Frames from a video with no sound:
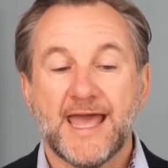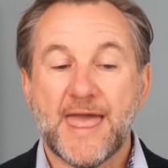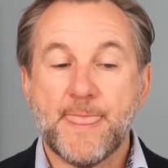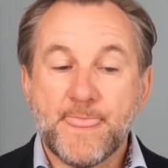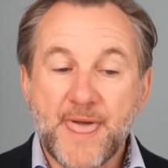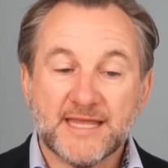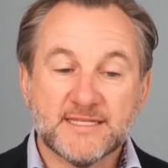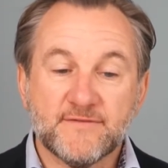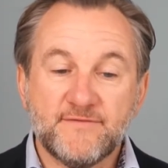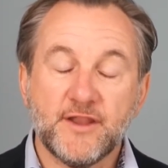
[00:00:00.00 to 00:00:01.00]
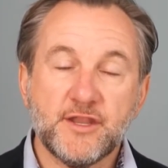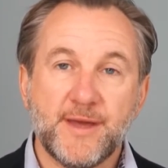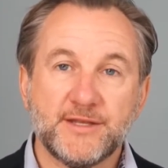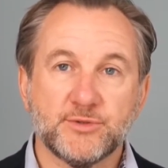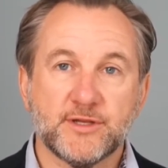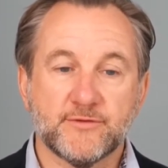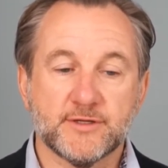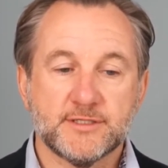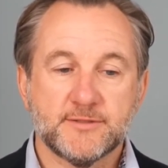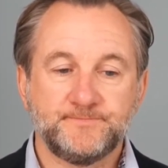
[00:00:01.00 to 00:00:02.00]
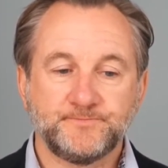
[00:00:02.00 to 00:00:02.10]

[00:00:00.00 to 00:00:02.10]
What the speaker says: And that's the fundamental difference.